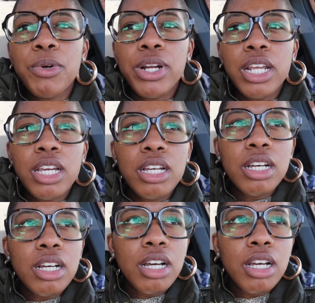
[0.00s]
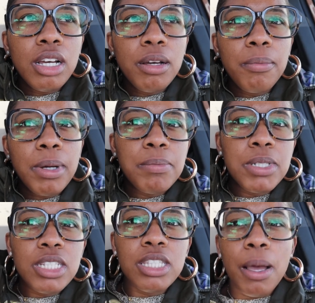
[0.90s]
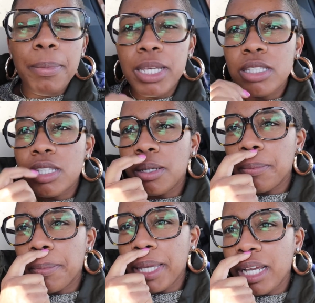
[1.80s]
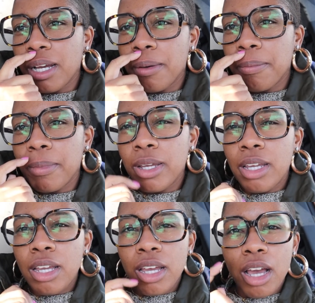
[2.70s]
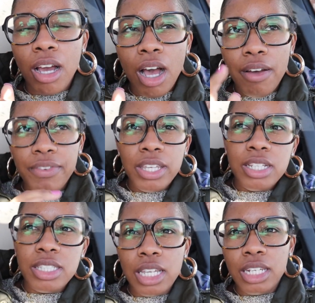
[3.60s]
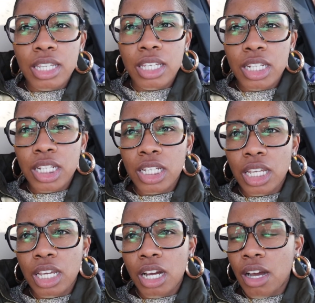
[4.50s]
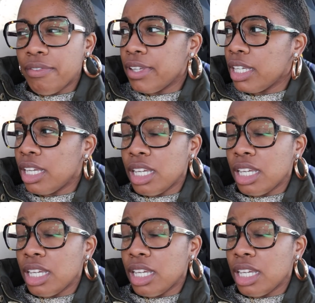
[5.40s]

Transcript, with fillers: morning. Um, I'm just stopping to pick up a coffee because I need a coffee